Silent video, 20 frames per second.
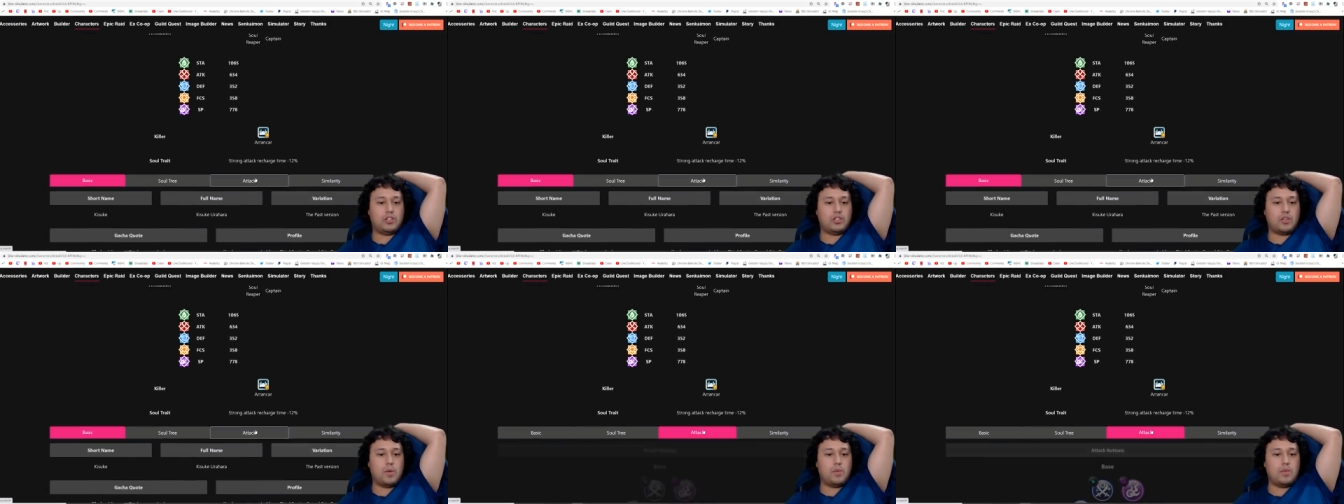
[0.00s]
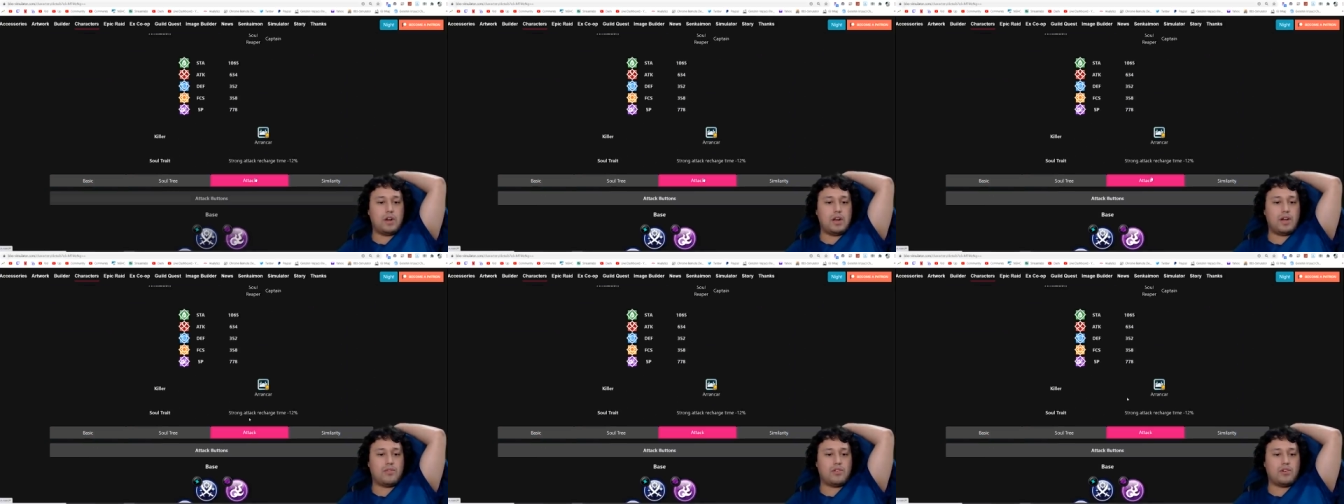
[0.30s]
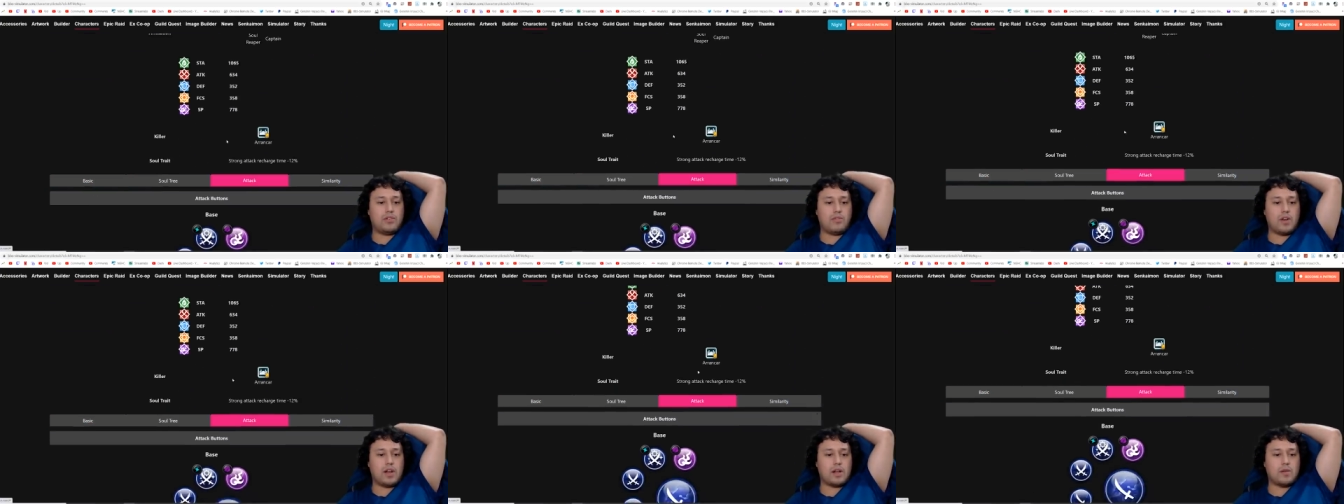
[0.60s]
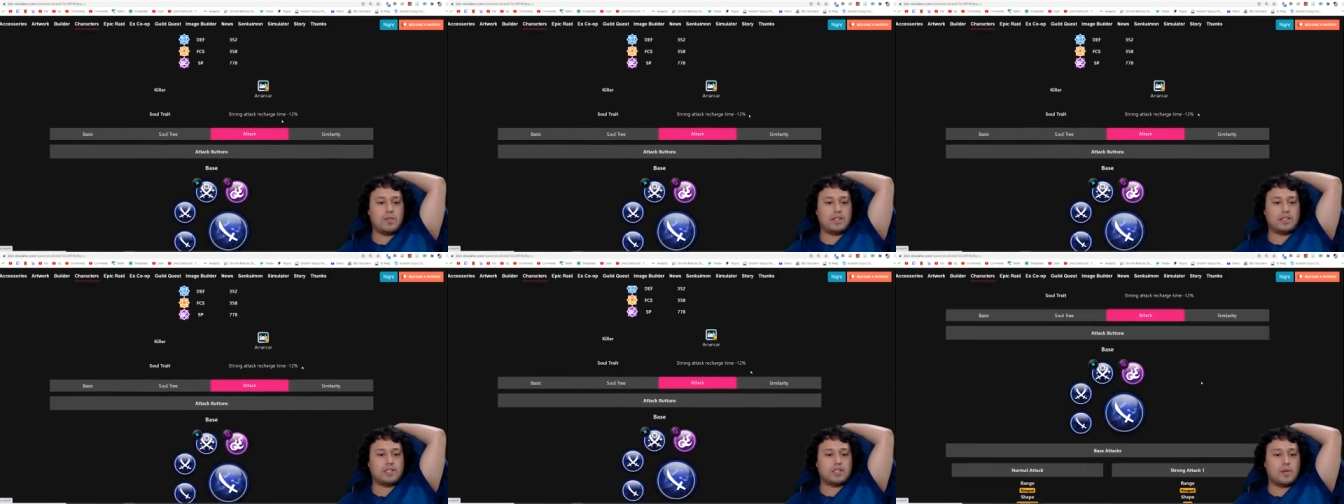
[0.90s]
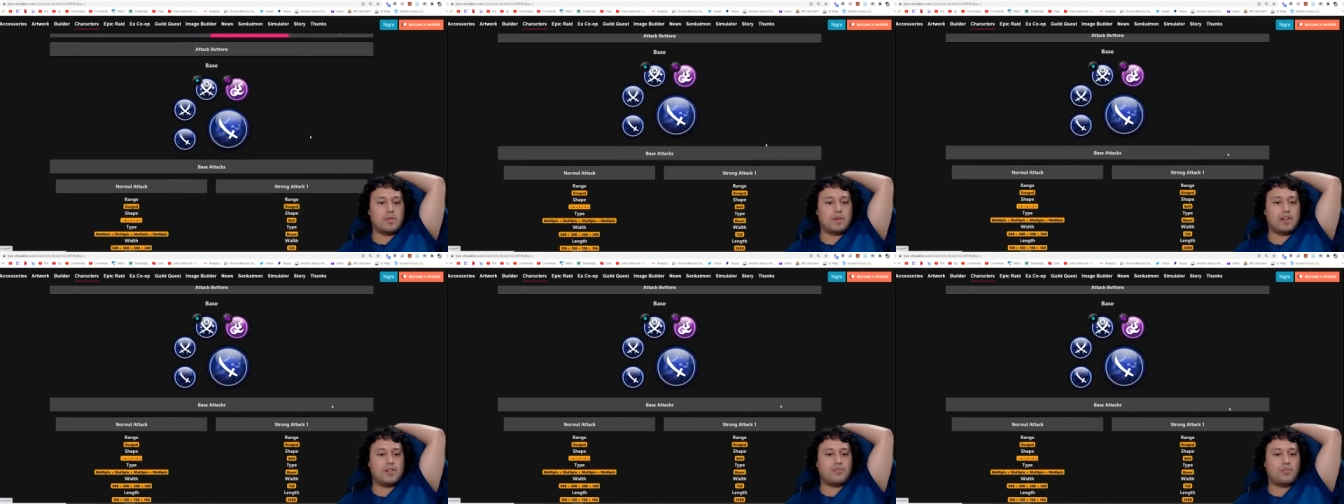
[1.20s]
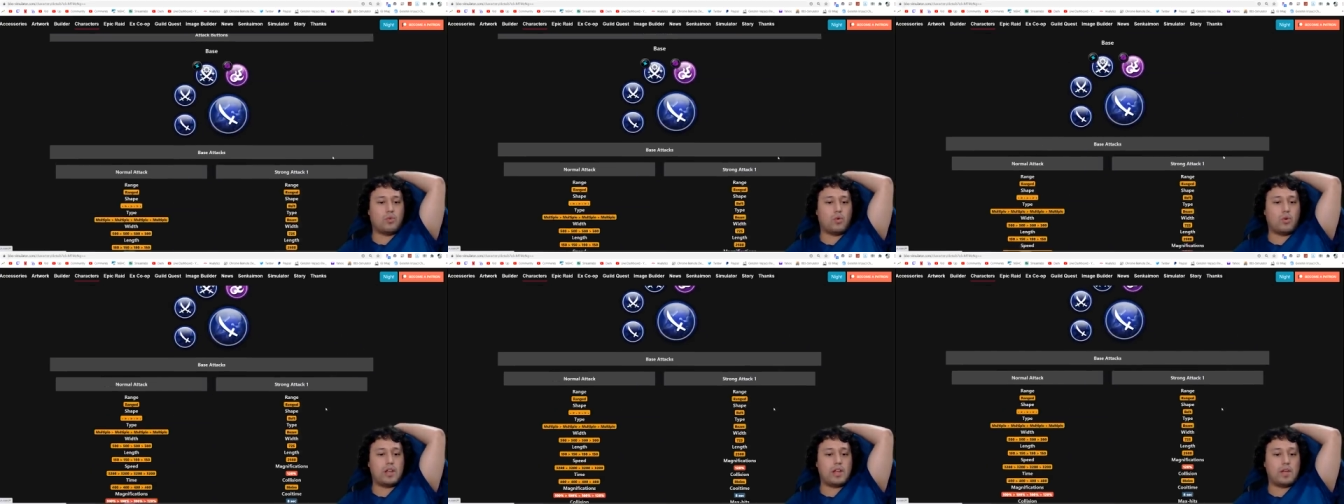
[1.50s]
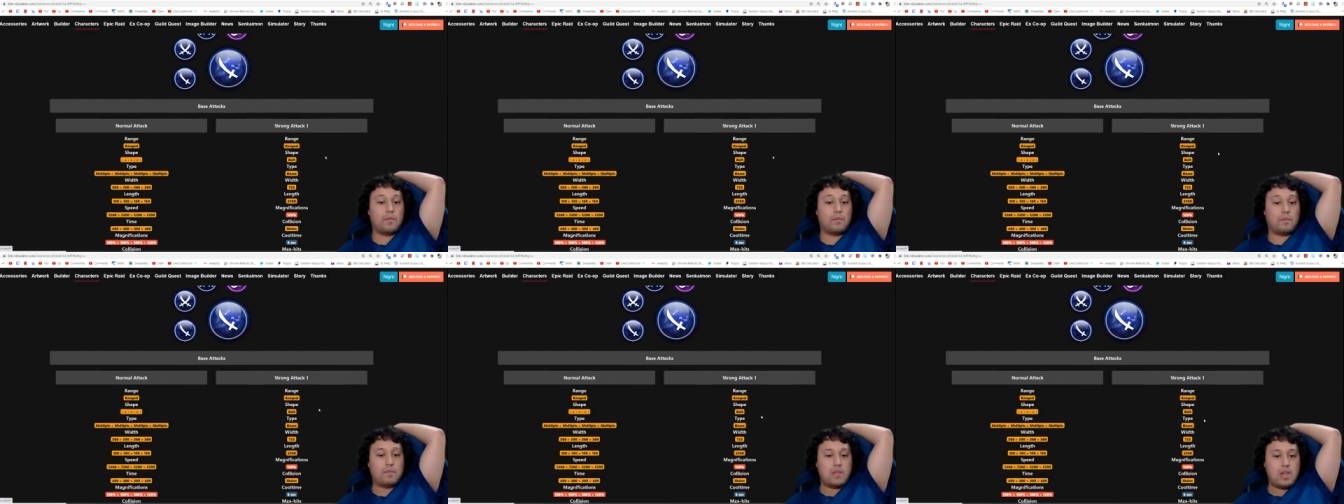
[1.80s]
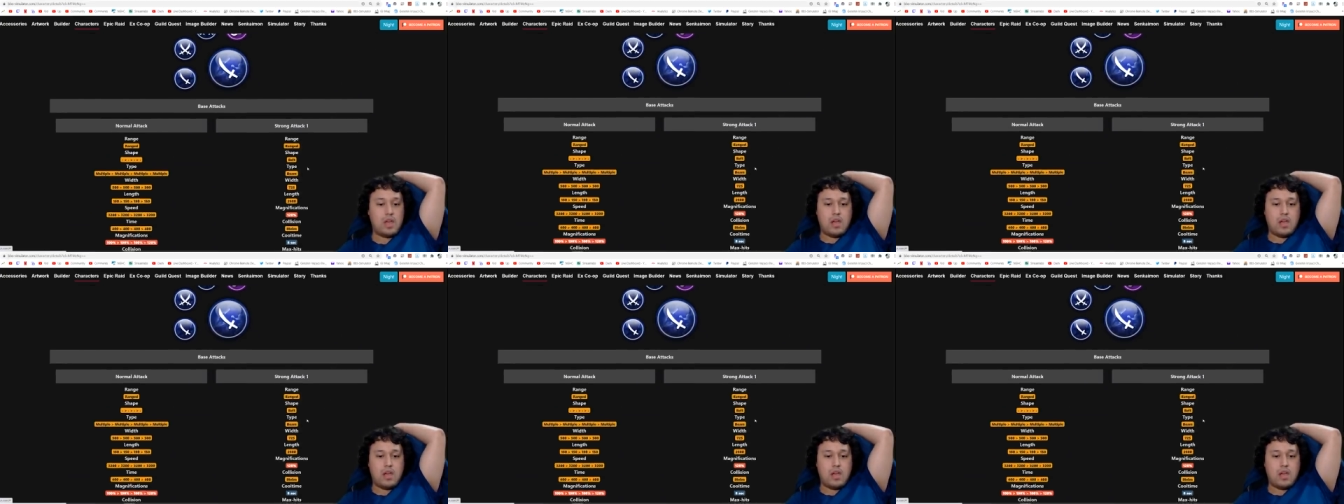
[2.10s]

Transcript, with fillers: so I would never recommend summoning for him.